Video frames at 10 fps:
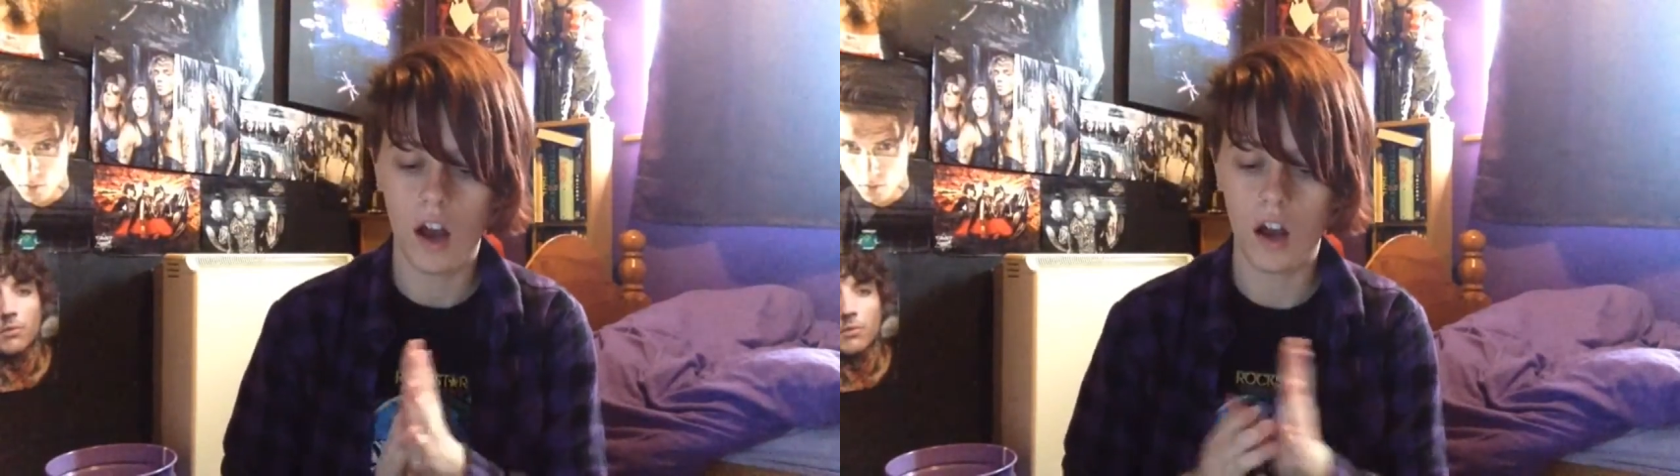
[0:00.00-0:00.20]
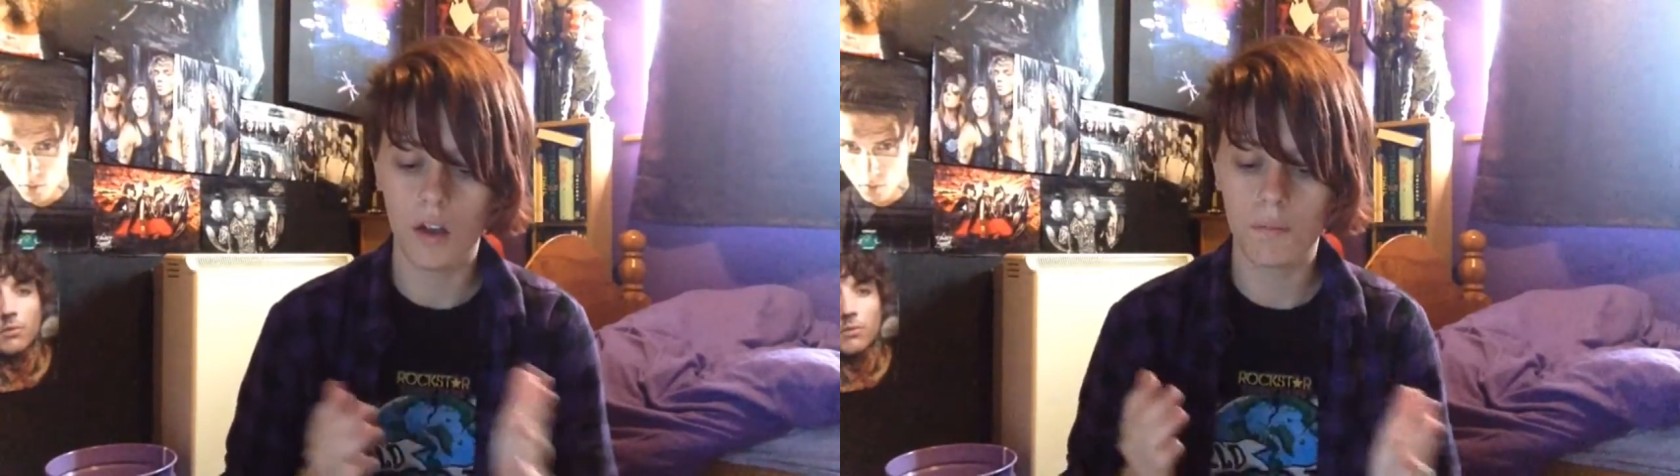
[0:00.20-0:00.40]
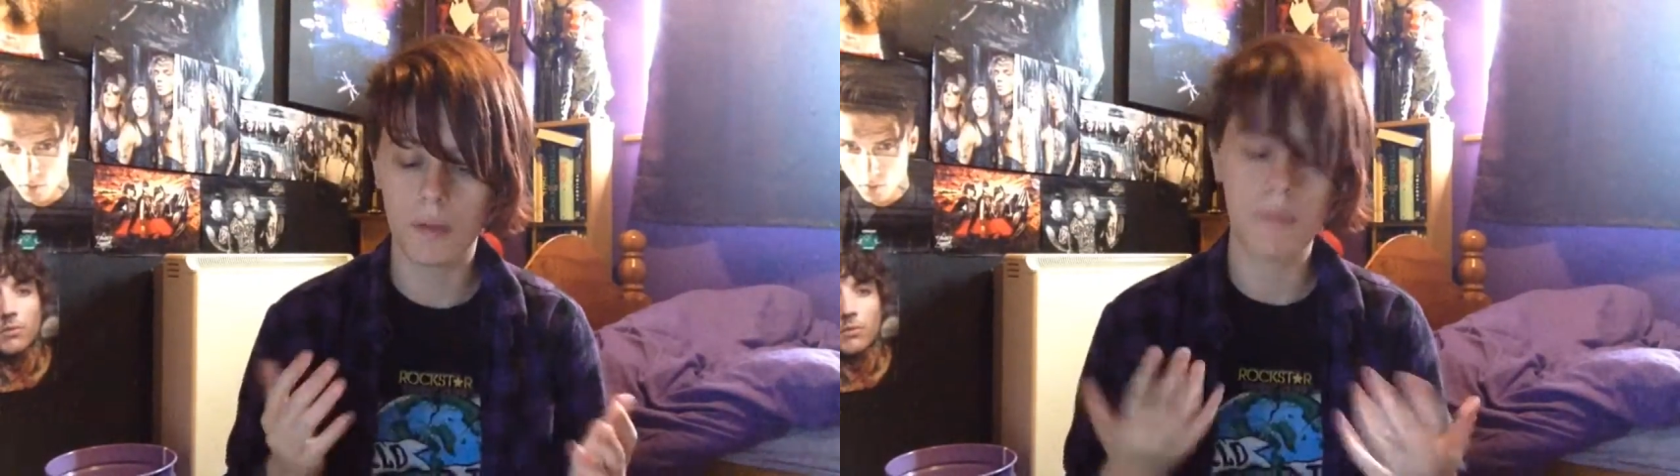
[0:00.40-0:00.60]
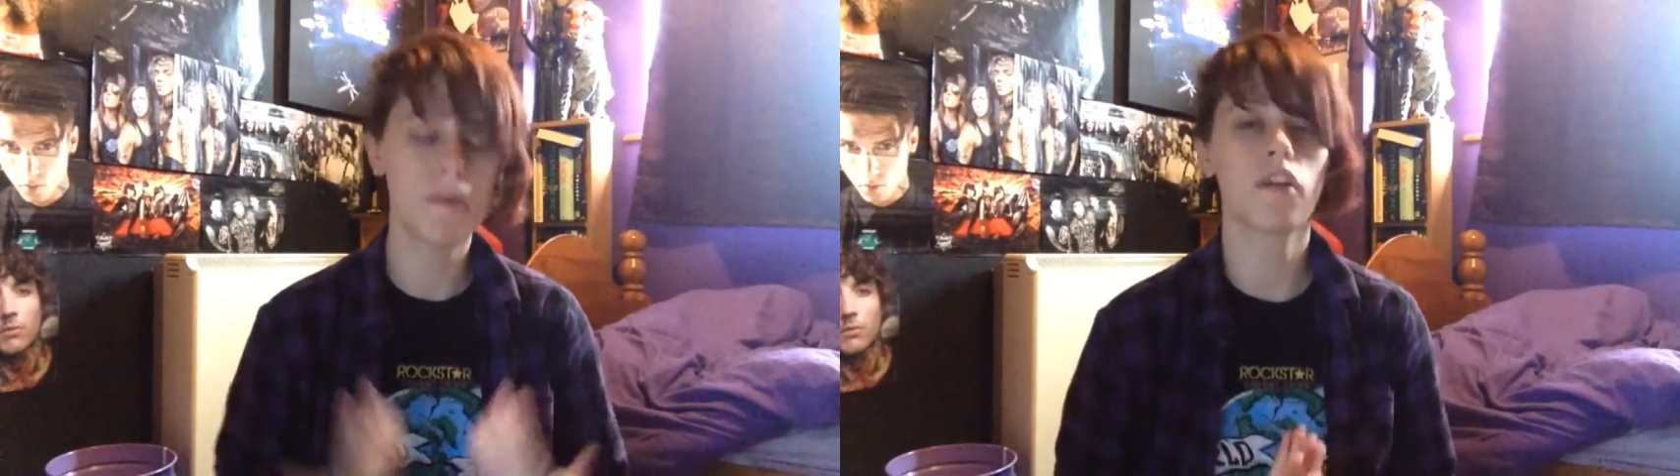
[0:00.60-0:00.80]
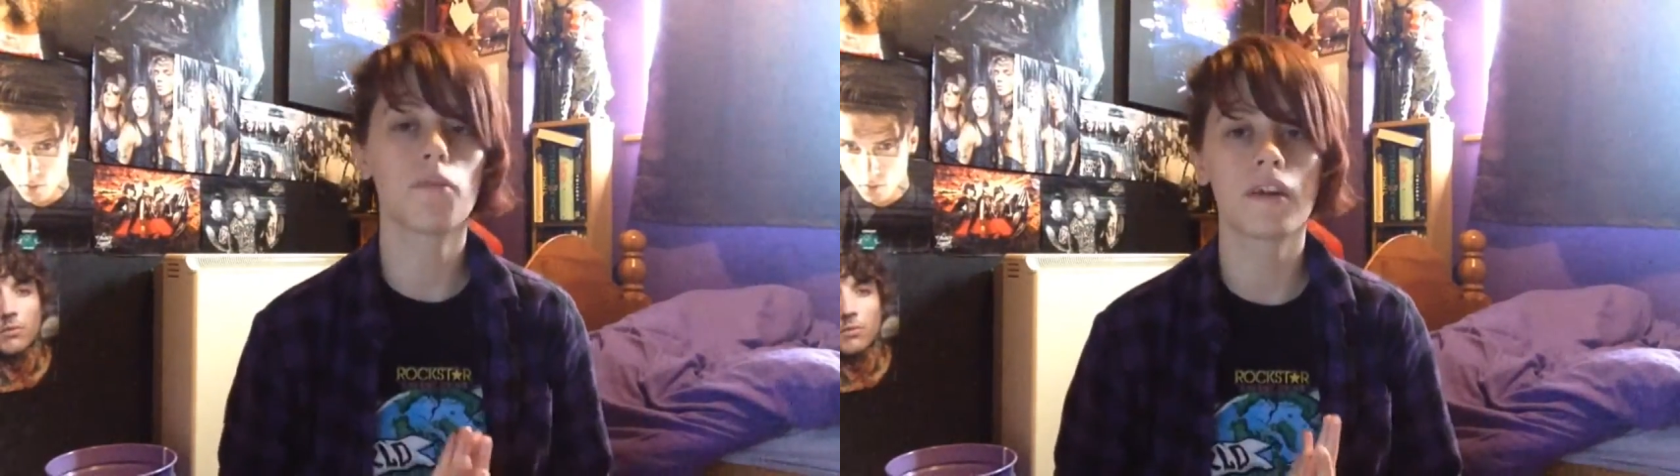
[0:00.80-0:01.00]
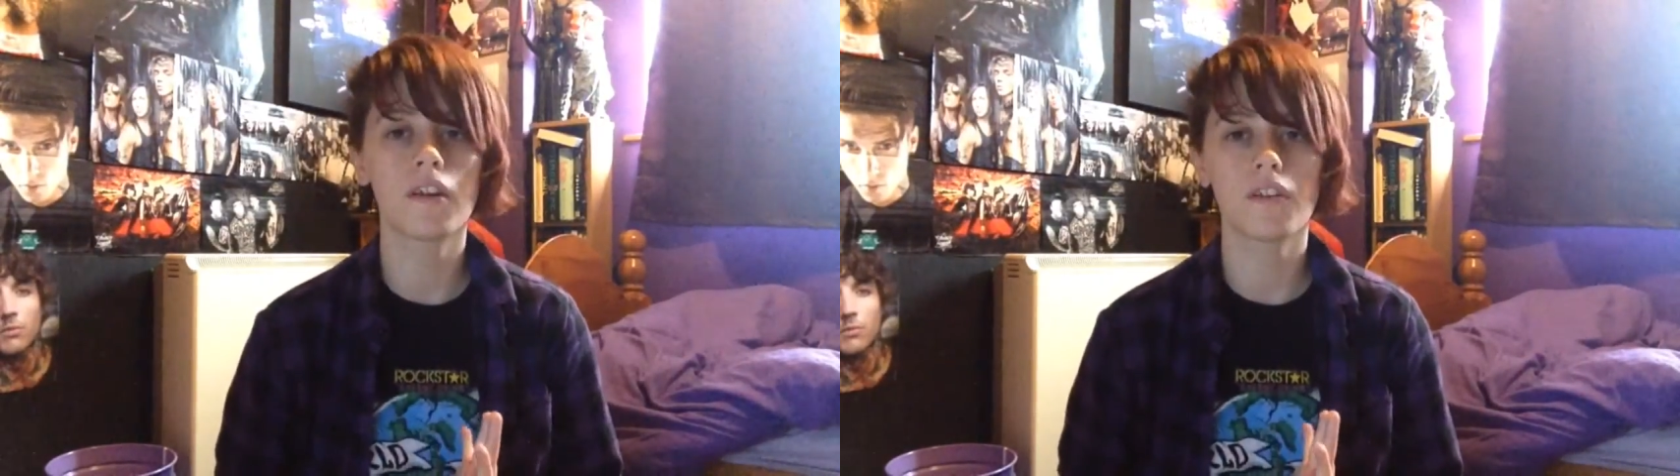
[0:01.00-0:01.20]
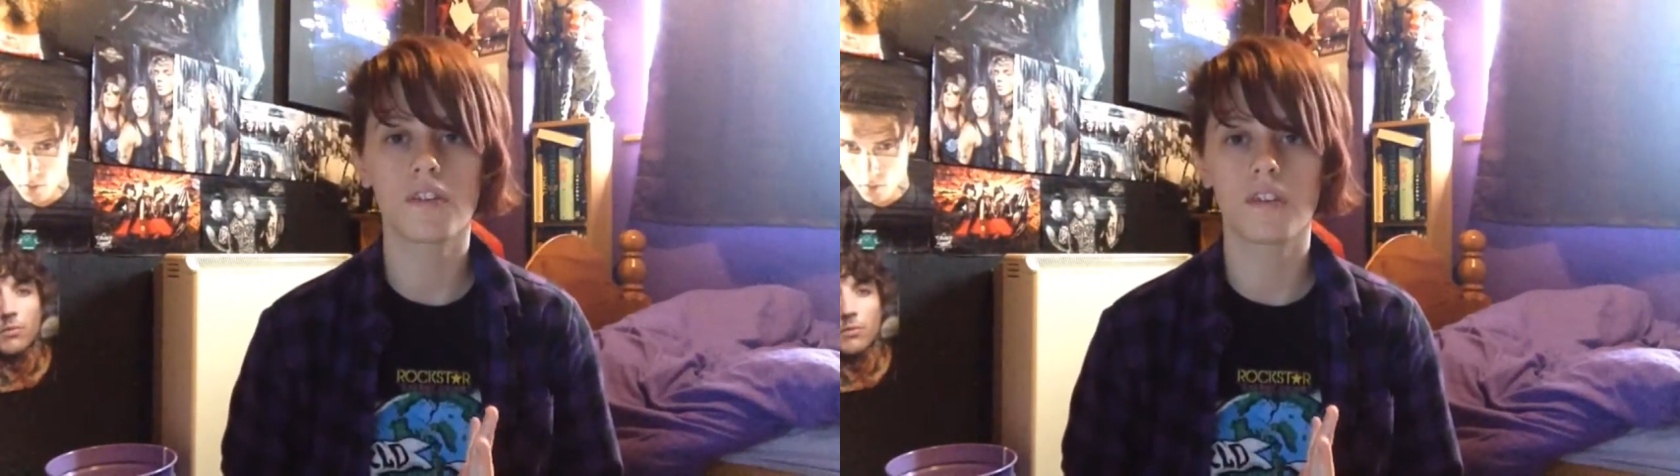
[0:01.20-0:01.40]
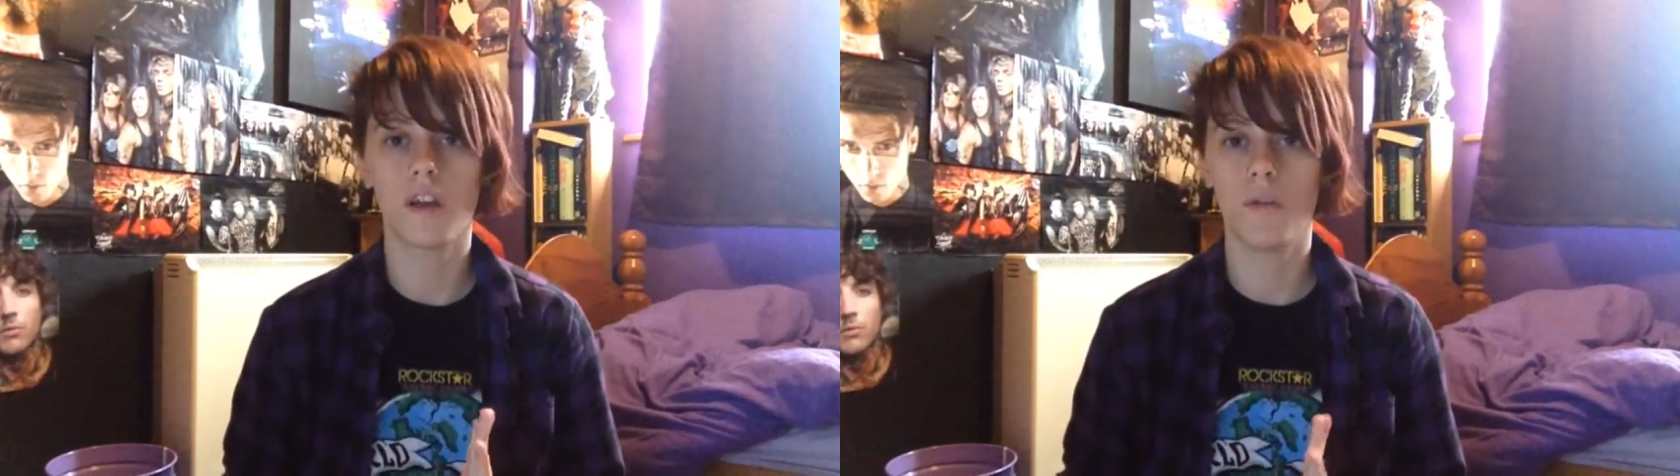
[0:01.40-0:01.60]
In my
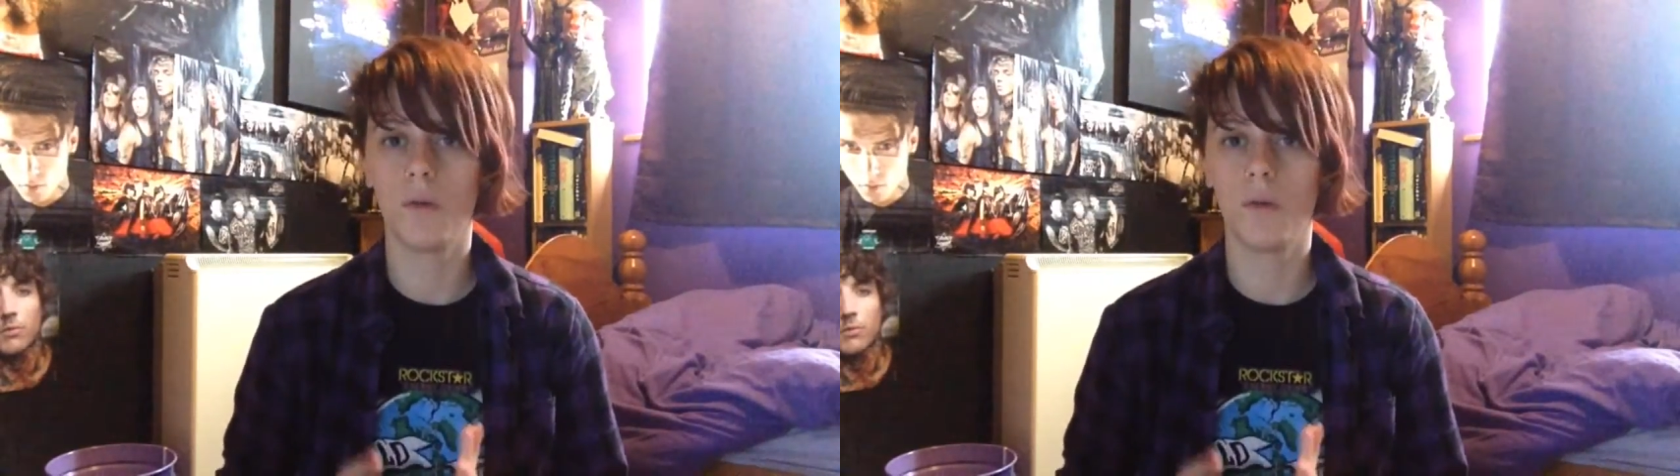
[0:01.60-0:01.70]
experience,